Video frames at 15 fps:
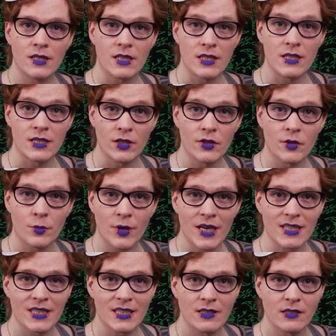Is it still
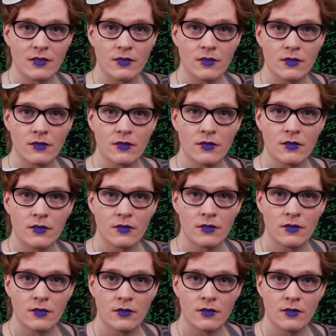depressing?
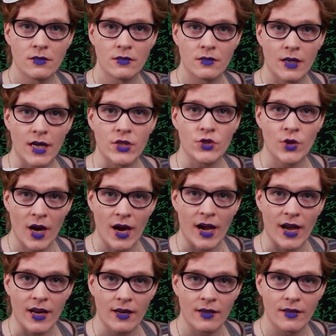I
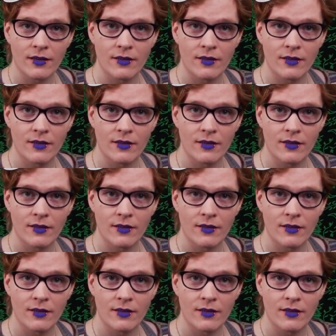tried.